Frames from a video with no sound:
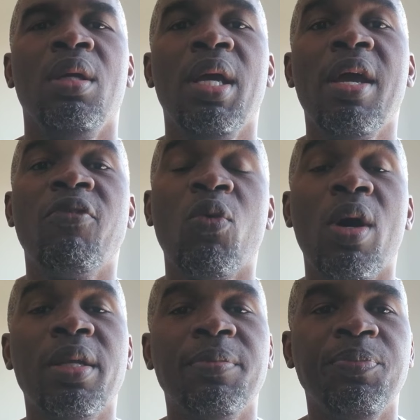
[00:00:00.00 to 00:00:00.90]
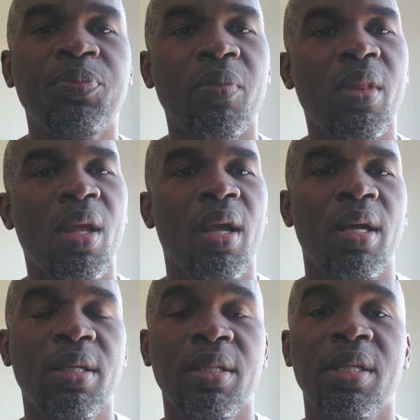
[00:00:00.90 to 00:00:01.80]
Hey everyone,
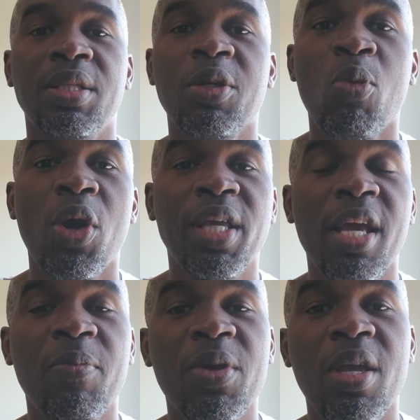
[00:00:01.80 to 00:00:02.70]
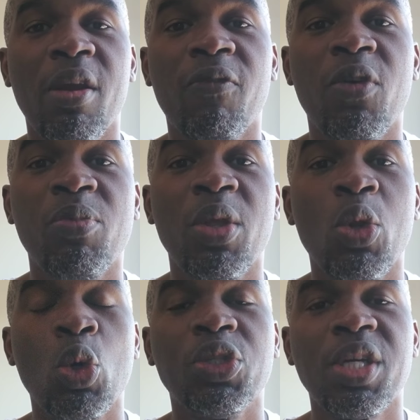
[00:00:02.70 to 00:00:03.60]
it's your boy KP here from the
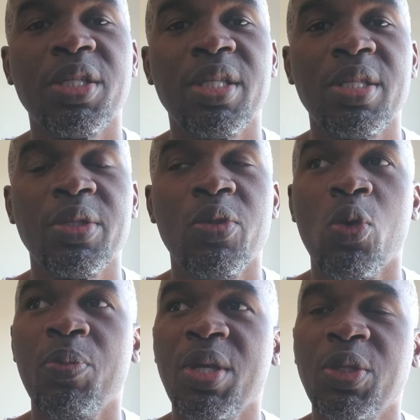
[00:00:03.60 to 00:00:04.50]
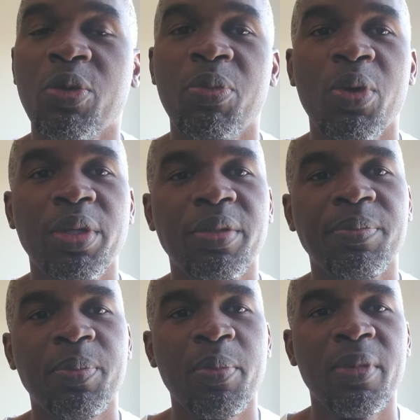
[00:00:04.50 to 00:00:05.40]
No Justice, No Peace Report.
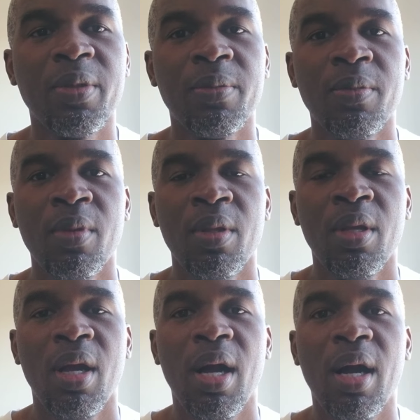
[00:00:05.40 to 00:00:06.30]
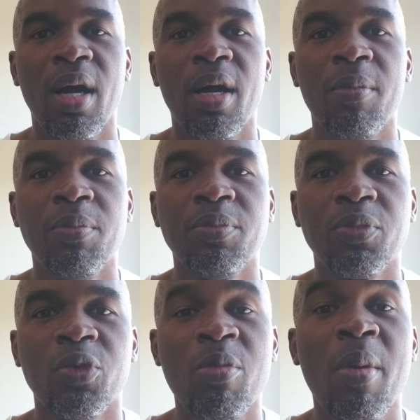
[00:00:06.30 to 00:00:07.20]

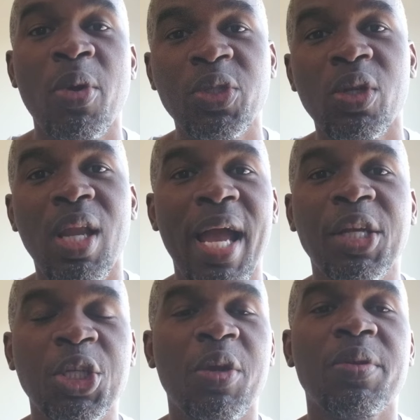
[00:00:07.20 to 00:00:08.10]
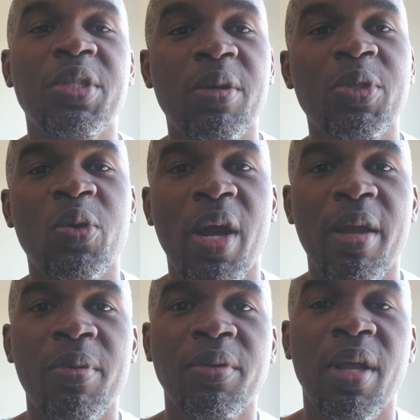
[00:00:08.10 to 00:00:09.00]
Remember to like, share, and
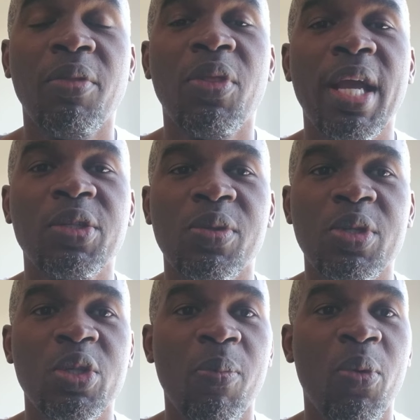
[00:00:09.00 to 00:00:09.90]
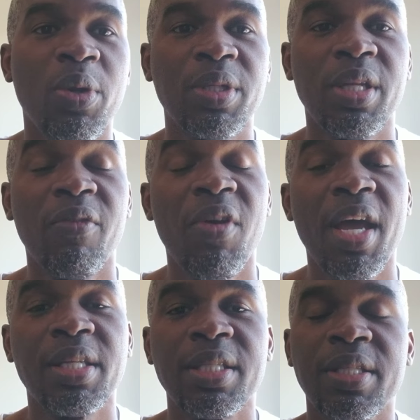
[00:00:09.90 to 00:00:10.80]
subscribe, and thanks for the support in
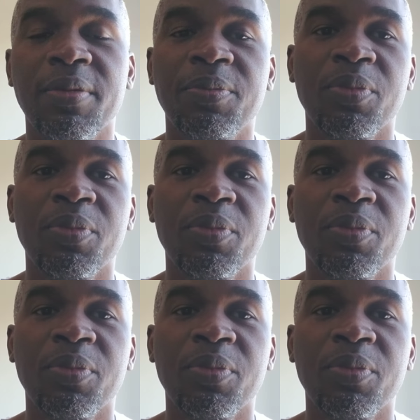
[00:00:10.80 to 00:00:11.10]
advance.